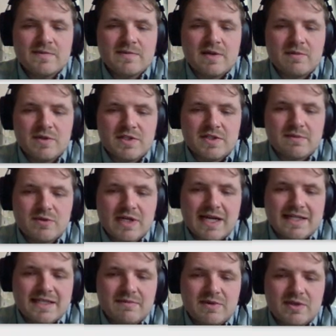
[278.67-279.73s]
when you
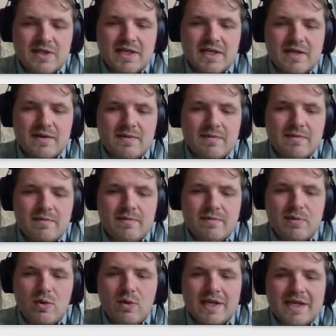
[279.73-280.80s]
subtract them, you get
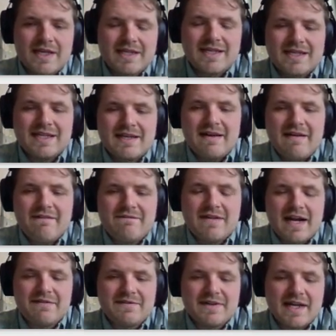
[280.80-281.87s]

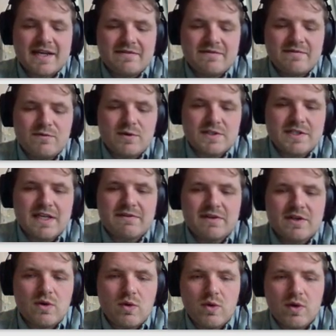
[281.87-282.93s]

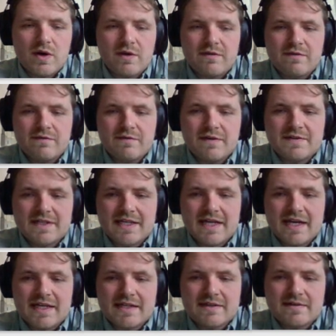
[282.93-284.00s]
0.5947 or
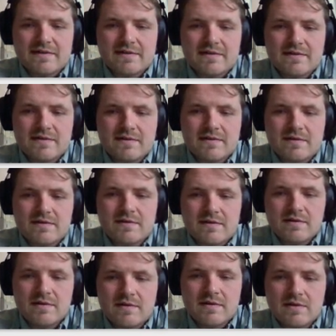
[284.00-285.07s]

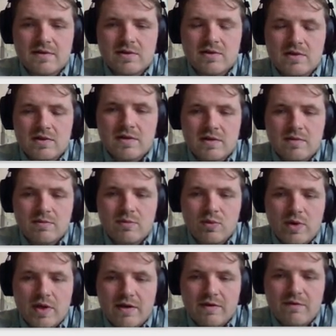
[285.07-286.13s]

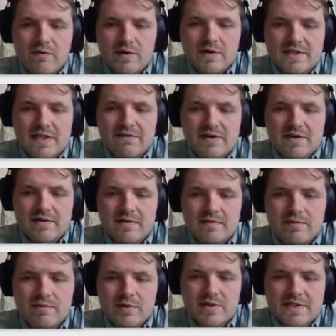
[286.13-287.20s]

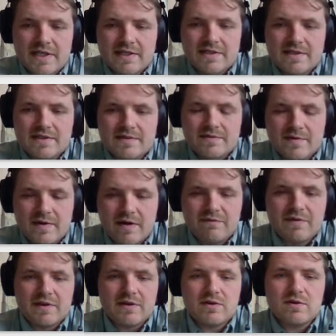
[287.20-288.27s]
59.47% of
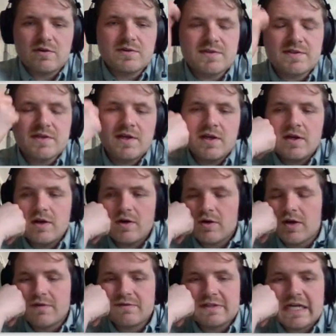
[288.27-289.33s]
vehicles
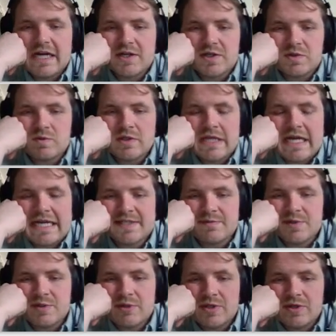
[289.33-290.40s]
or of tires will
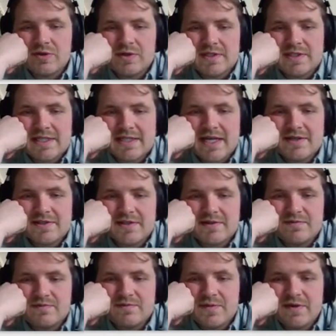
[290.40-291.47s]
last between
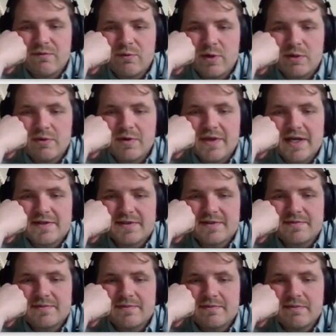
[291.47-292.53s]
36,000 and
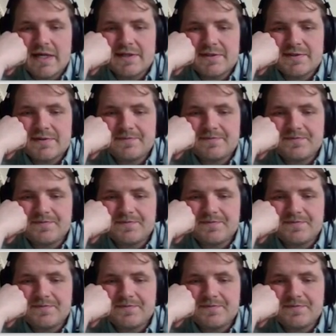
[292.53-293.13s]
41,000 miles.